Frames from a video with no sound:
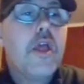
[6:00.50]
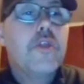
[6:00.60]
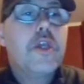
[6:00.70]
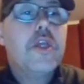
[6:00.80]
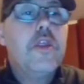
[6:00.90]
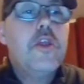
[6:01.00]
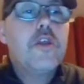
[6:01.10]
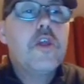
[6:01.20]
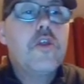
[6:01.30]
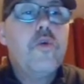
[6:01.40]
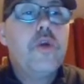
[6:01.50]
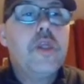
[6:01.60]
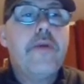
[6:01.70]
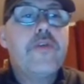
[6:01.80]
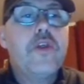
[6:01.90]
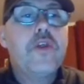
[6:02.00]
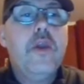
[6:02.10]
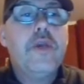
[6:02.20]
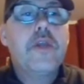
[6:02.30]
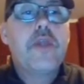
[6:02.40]
This consortium of
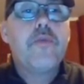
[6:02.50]
serious and